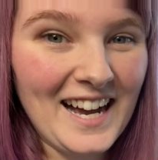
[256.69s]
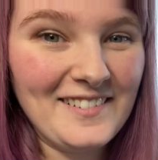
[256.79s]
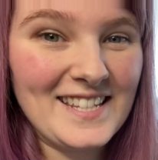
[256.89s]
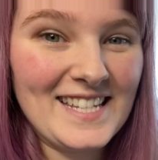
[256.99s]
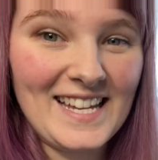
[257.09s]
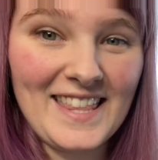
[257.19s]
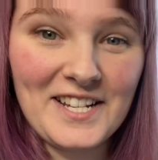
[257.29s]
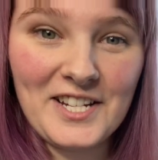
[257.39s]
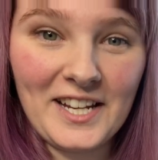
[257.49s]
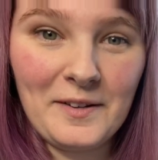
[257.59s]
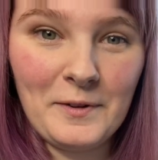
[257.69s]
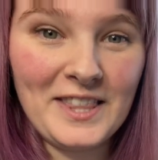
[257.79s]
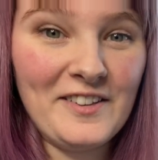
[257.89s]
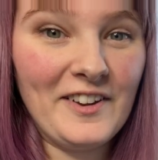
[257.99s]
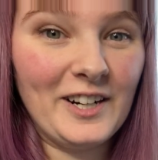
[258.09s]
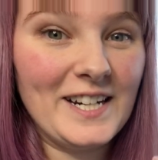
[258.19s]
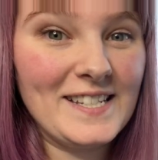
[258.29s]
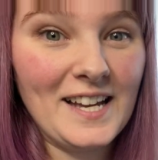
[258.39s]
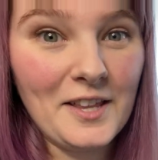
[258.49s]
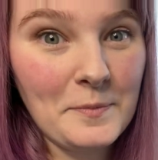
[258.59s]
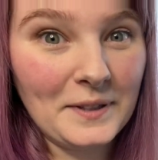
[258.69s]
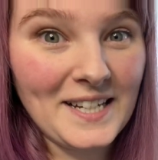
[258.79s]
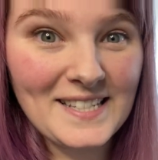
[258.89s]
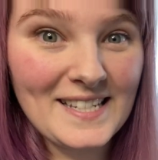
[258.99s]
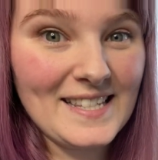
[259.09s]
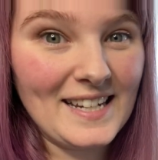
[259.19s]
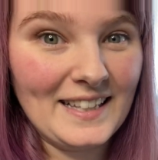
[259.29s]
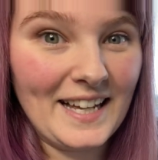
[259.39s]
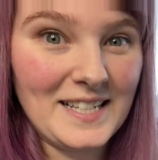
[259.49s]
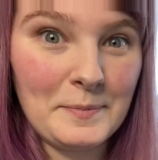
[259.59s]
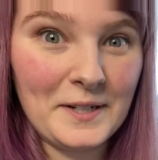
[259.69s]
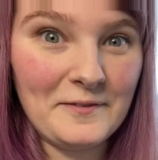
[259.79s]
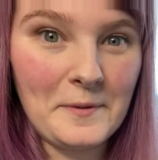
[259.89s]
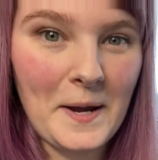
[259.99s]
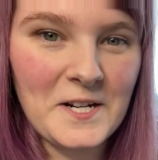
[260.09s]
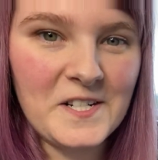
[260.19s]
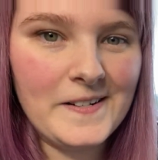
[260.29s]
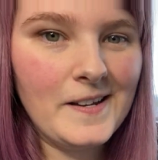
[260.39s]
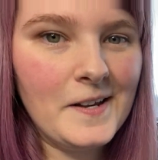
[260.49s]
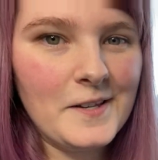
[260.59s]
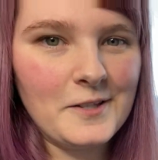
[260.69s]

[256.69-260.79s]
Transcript: After this, I then check in with the various other places that I like to put information.